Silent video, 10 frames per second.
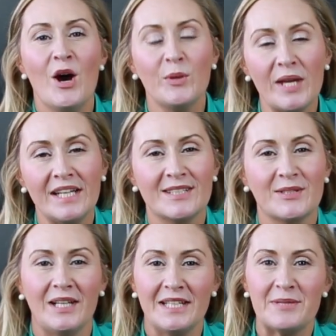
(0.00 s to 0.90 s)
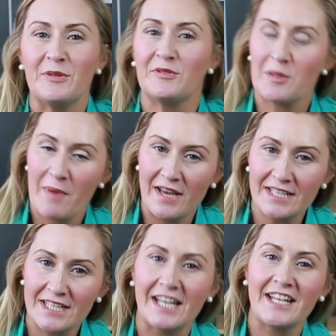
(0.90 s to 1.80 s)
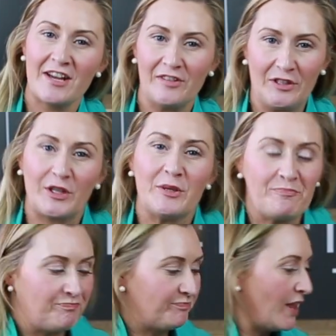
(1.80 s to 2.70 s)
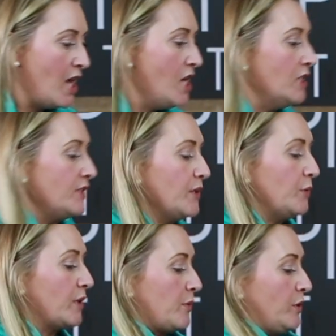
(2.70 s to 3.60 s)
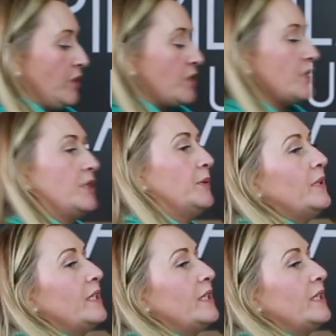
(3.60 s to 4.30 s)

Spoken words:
Okay, so let's move to the mat and have a look. So what I want you to do